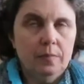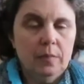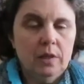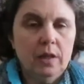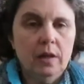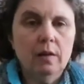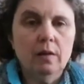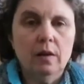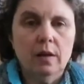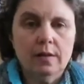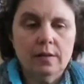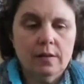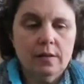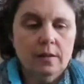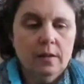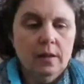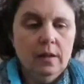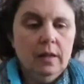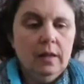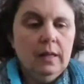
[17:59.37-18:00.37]
dye lots.
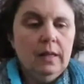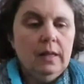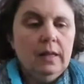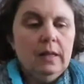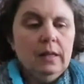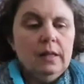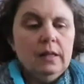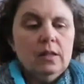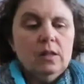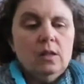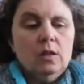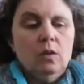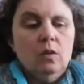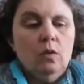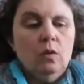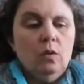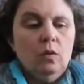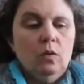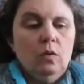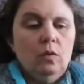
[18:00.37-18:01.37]

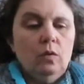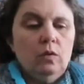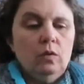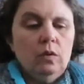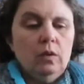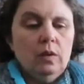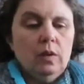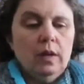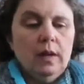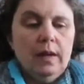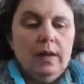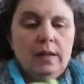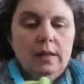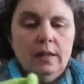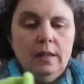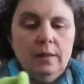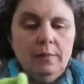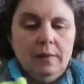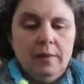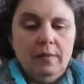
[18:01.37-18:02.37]
So I
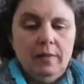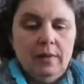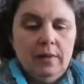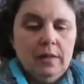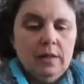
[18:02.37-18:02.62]
ended up having